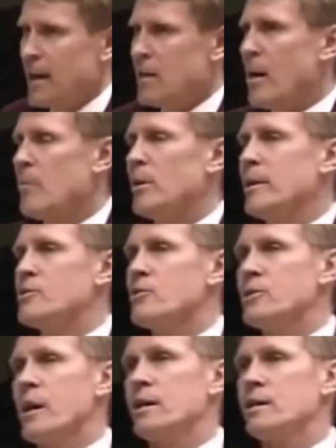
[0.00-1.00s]
The Bible
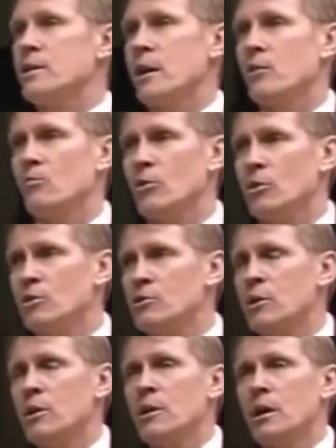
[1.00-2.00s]
answers that in 10
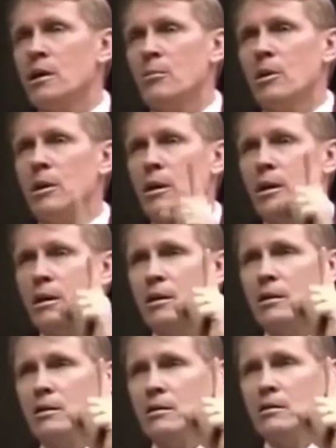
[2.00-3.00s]
words. In the
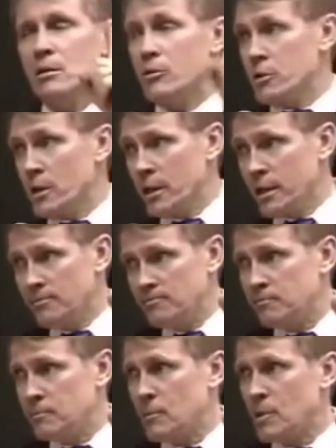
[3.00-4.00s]
beginning, there's time.
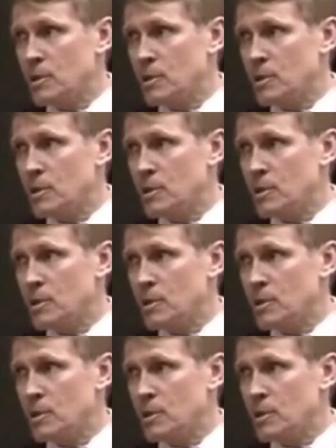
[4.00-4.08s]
